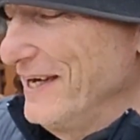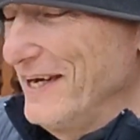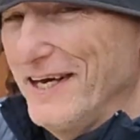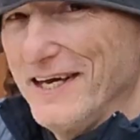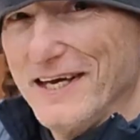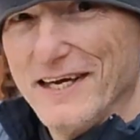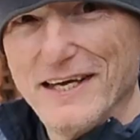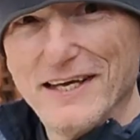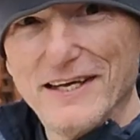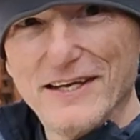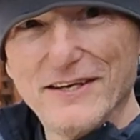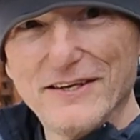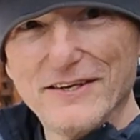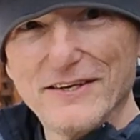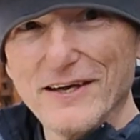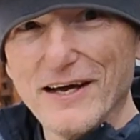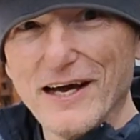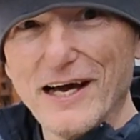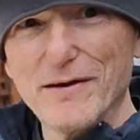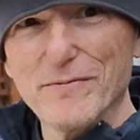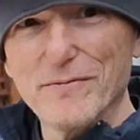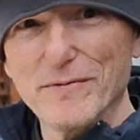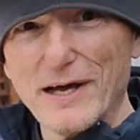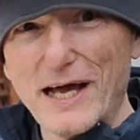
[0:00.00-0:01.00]
And
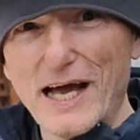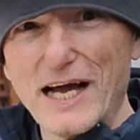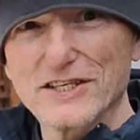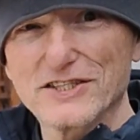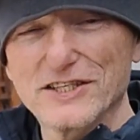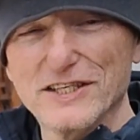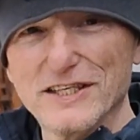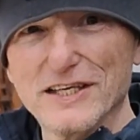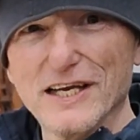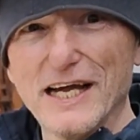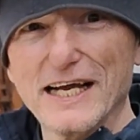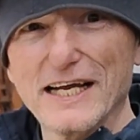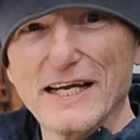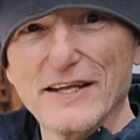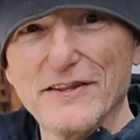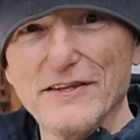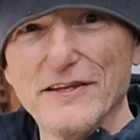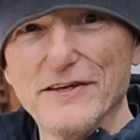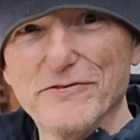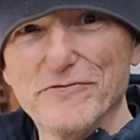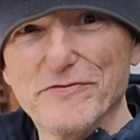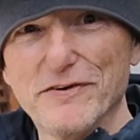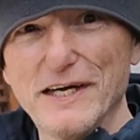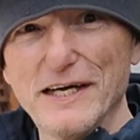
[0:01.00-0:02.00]
I'm actually liking
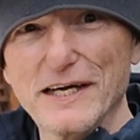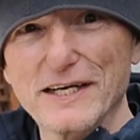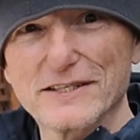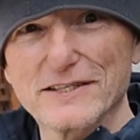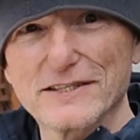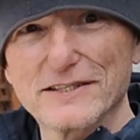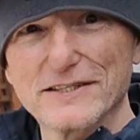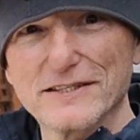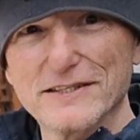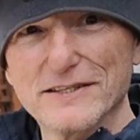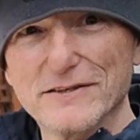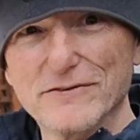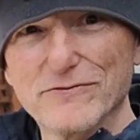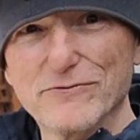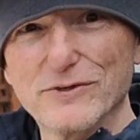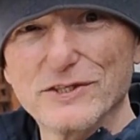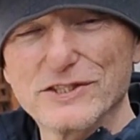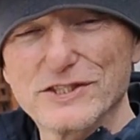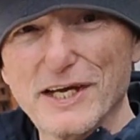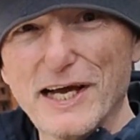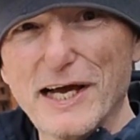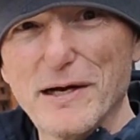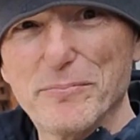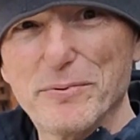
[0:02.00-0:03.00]
the effect of
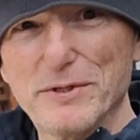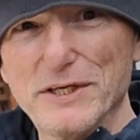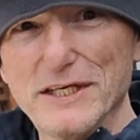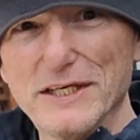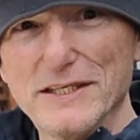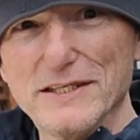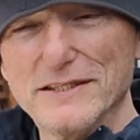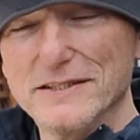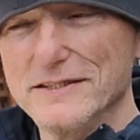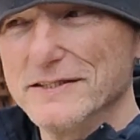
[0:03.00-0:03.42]
what's happening.